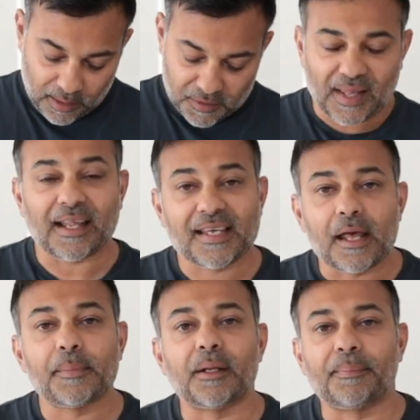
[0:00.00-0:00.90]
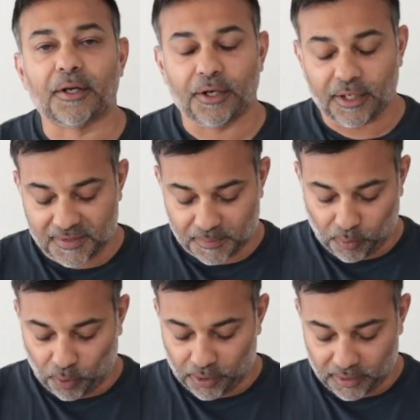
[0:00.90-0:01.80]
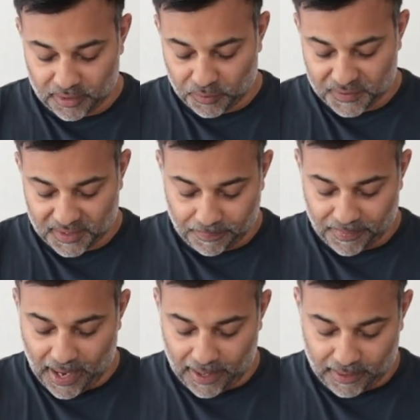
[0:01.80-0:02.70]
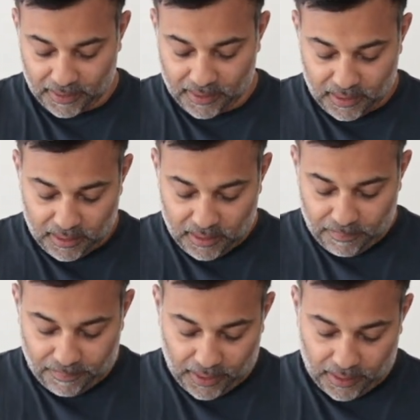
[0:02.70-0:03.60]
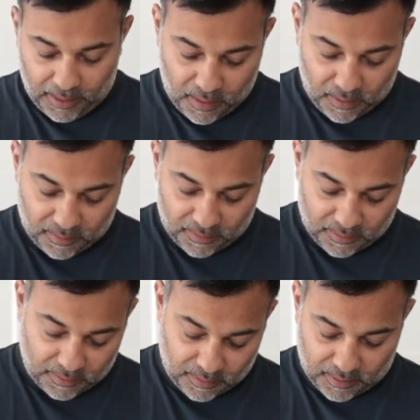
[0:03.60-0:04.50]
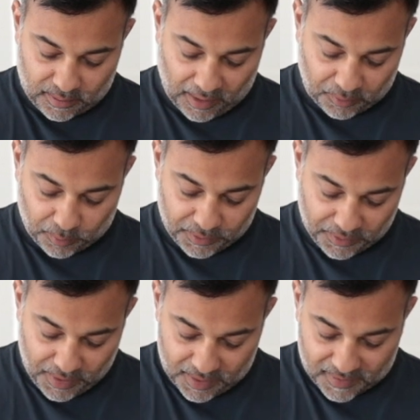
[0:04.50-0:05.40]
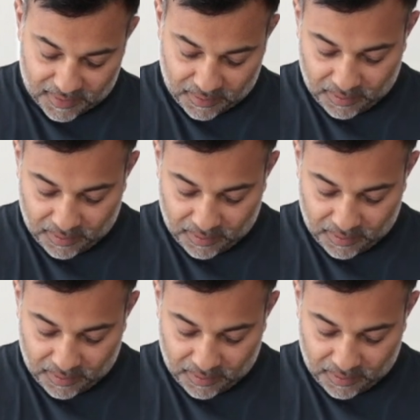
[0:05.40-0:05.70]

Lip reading: So that 10-minute period is important. Don't skip that. But that's what we'll do next.